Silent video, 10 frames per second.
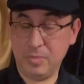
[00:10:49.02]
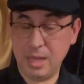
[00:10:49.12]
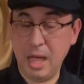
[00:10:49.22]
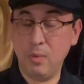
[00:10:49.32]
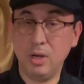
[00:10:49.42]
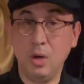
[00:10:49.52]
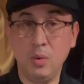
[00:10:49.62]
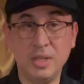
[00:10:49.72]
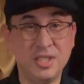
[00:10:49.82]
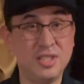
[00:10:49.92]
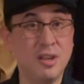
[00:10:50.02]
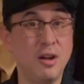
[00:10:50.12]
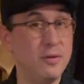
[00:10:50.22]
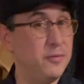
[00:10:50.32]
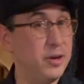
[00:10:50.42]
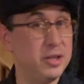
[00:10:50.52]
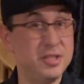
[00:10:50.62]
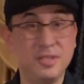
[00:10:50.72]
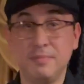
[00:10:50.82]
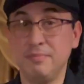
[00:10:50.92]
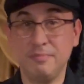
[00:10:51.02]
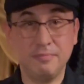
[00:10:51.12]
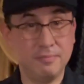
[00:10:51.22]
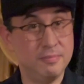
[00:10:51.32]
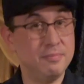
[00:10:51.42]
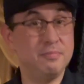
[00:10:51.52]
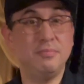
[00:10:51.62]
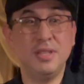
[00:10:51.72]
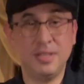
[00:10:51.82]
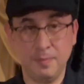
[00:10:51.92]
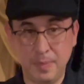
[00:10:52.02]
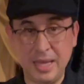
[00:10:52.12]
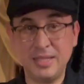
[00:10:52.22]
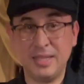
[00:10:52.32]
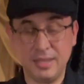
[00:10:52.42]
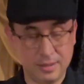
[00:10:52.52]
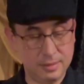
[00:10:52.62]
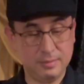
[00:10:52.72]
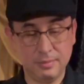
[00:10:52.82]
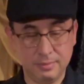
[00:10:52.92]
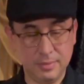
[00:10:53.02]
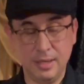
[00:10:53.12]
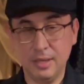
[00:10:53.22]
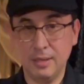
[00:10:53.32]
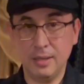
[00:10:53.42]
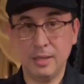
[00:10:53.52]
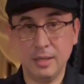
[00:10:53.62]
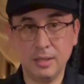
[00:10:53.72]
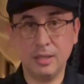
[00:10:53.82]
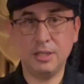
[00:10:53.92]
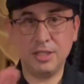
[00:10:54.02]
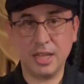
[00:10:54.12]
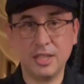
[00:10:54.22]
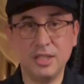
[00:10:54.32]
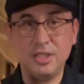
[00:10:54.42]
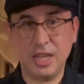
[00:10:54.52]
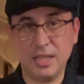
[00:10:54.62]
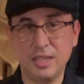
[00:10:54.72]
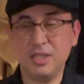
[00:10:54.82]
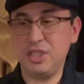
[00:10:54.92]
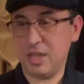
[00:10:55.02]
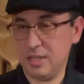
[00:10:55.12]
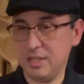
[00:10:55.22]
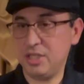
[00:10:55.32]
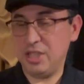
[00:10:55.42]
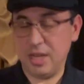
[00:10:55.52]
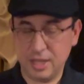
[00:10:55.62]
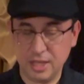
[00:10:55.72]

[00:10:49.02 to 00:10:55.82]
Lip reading: I would always start first. Just a basic good check, check, check, check.